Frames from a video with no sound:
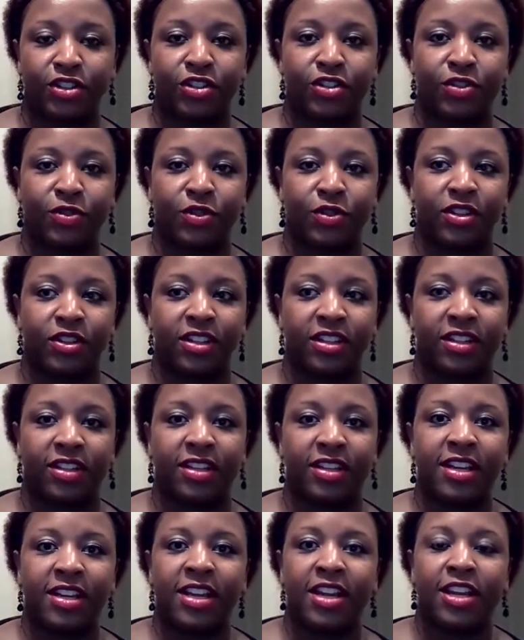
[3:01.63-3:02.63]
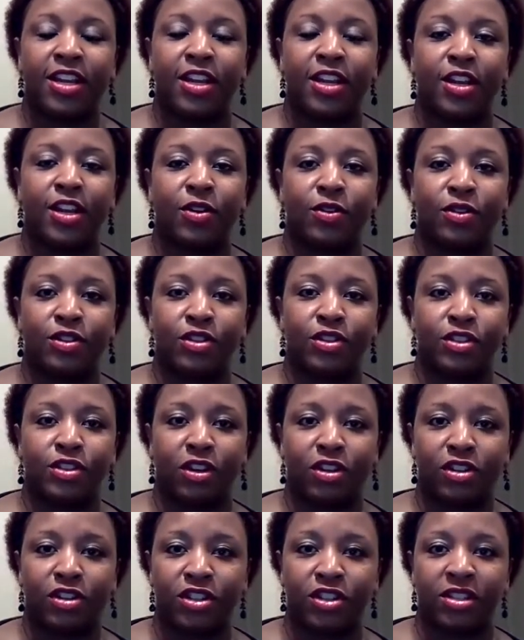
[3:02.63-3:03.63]
or the
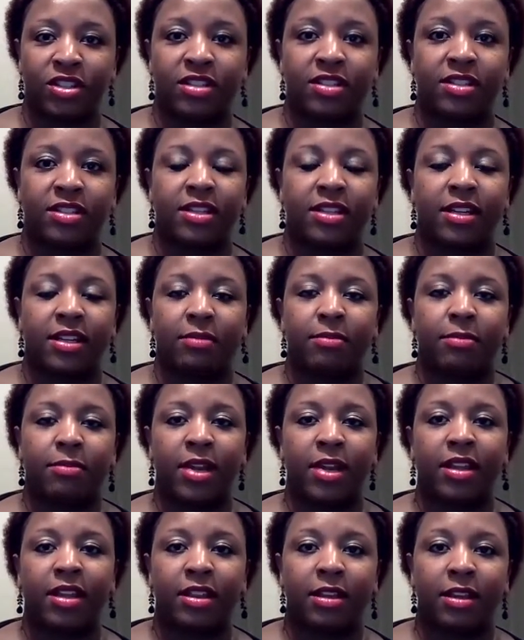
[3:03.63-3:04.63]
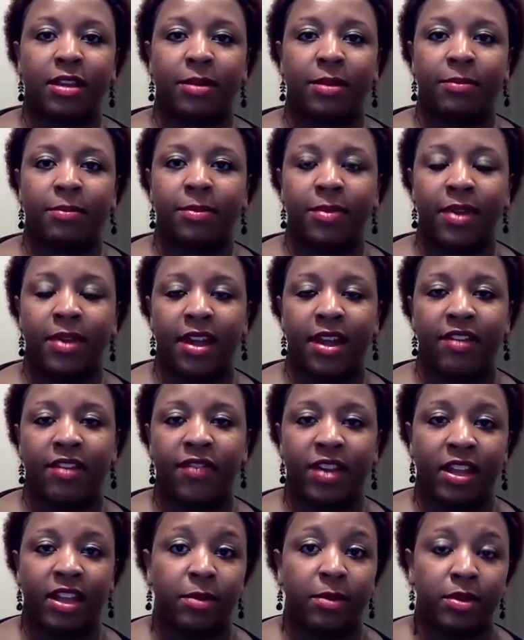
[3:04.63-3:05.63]
starches and make them
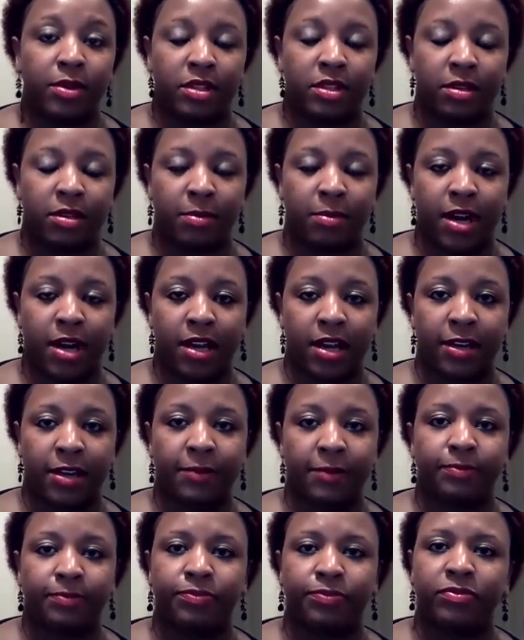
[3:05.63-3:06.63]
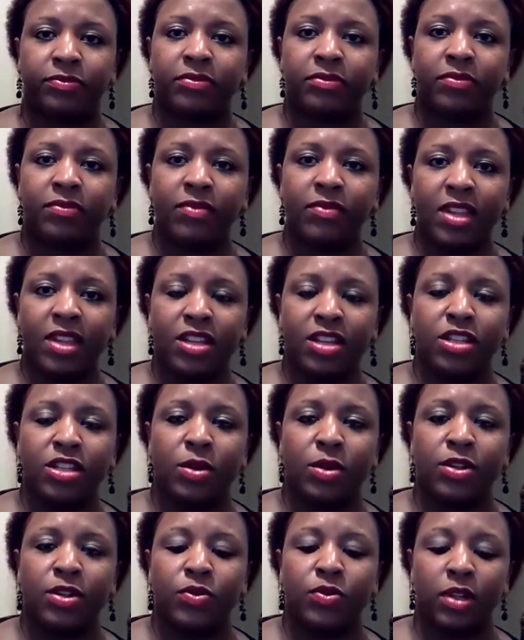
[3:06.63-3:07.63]
available to the body.
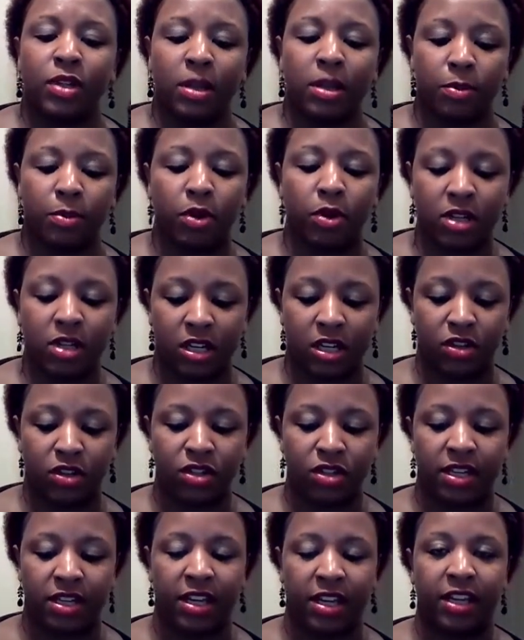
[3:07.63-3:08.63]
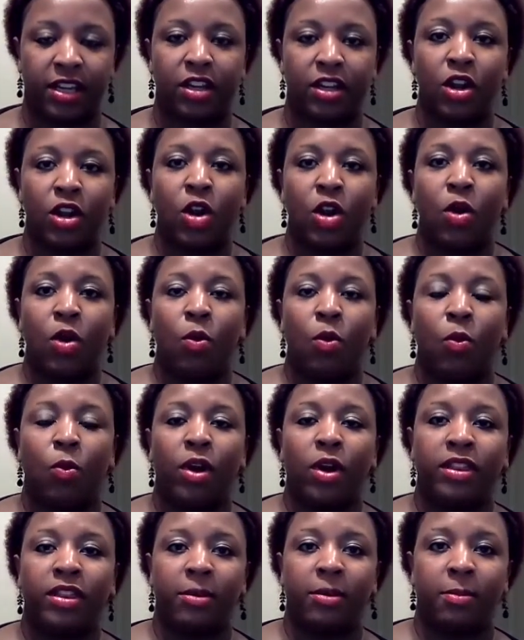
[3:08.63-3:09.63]
So it's really important to understand
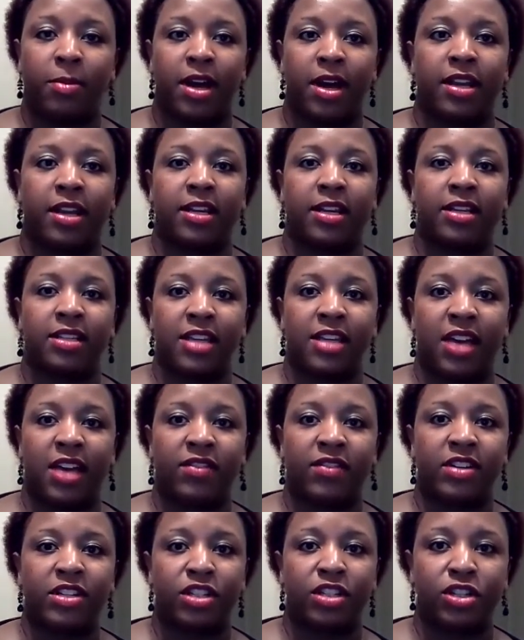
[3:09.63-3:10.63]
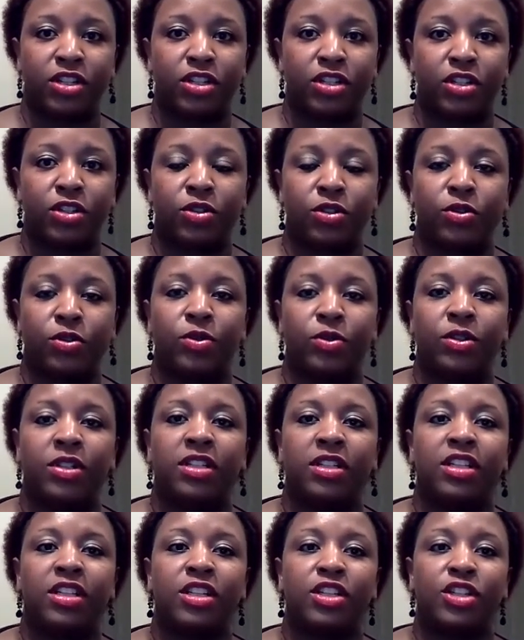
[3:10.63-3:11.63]
what the body is having to do
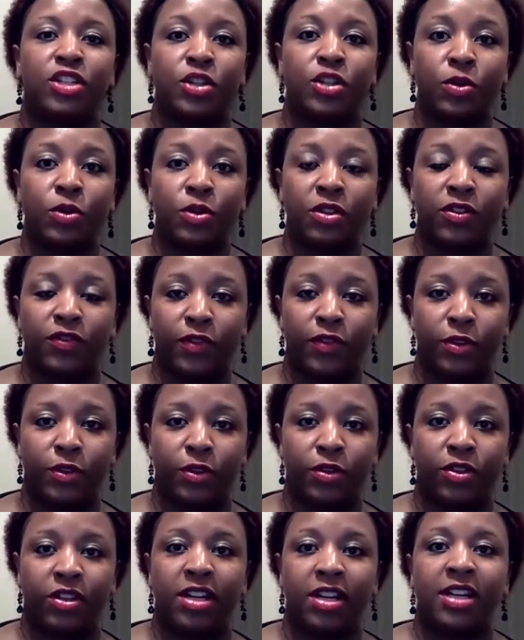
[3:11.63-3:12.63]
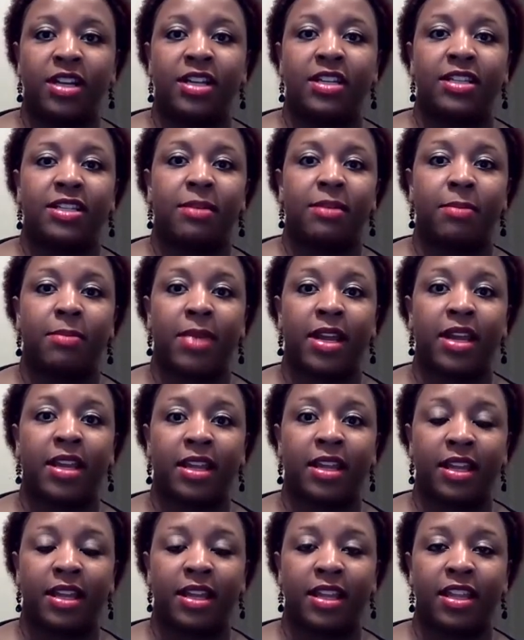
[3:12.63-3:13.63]
to the food to
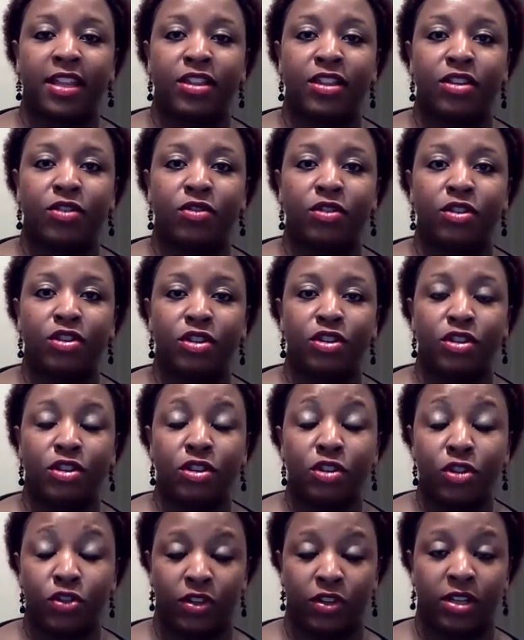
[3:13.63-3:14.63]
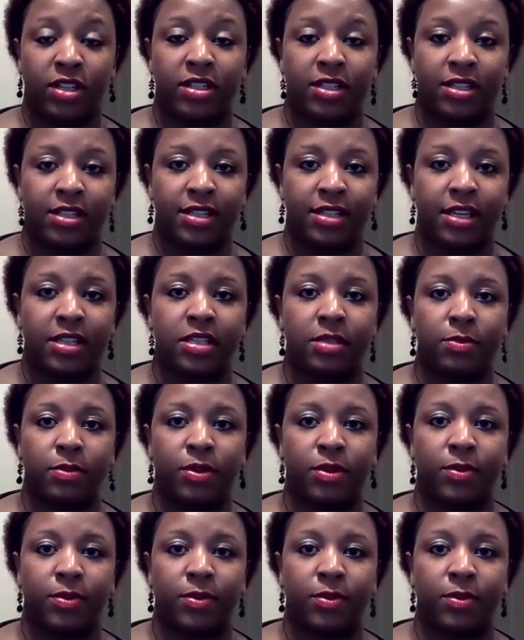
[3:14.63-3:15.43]
make the nutrients accessible.